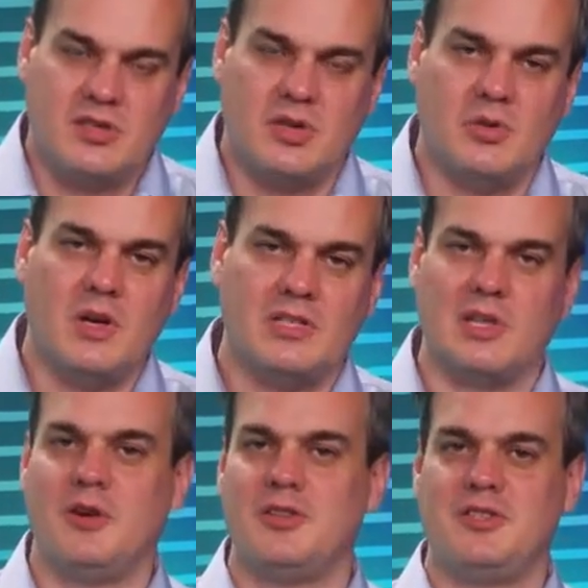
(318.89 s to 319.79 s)
So as
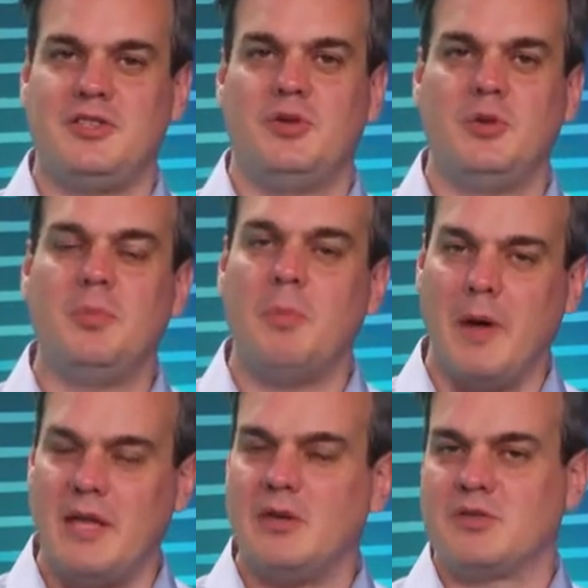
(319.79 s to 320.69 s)
long as you
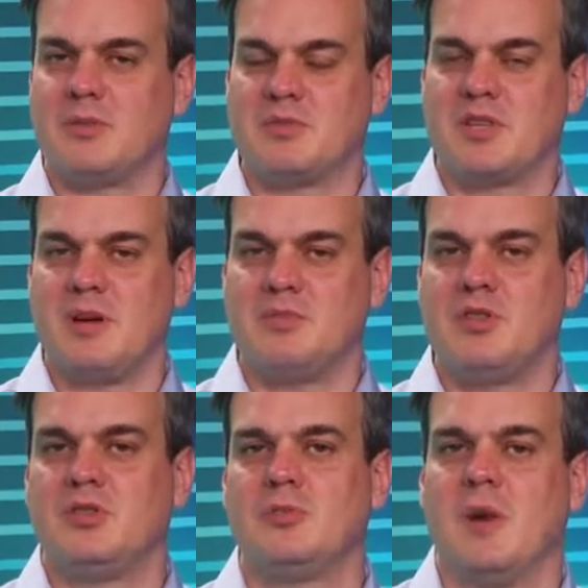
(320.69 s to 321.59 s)
pay your
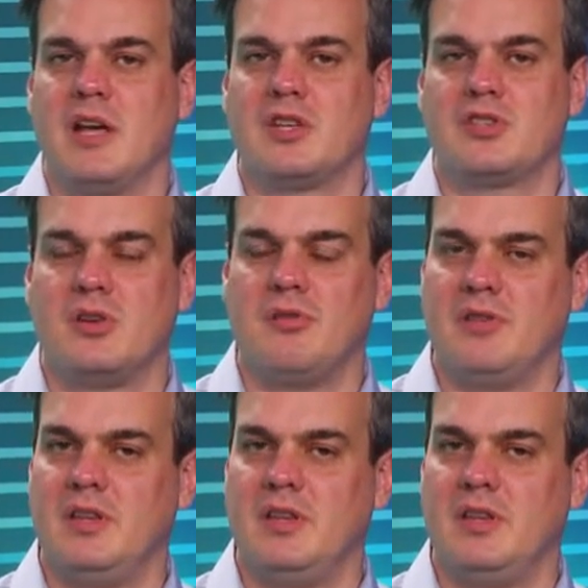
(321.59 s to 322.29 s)
subscription to Microsoft,